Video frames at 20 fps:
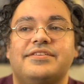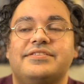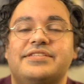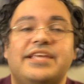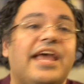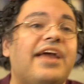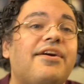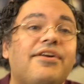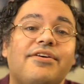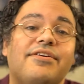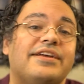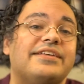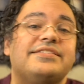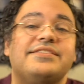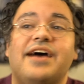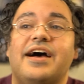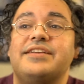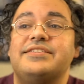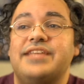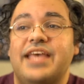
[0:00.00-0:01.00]
Terror is
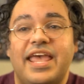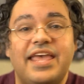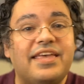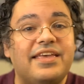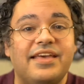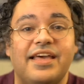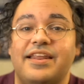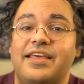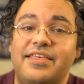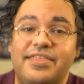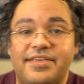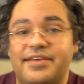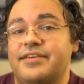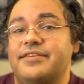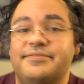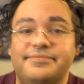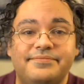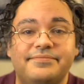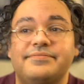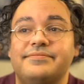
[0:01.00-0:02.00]
not taking
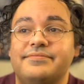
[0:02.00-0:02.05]
anything.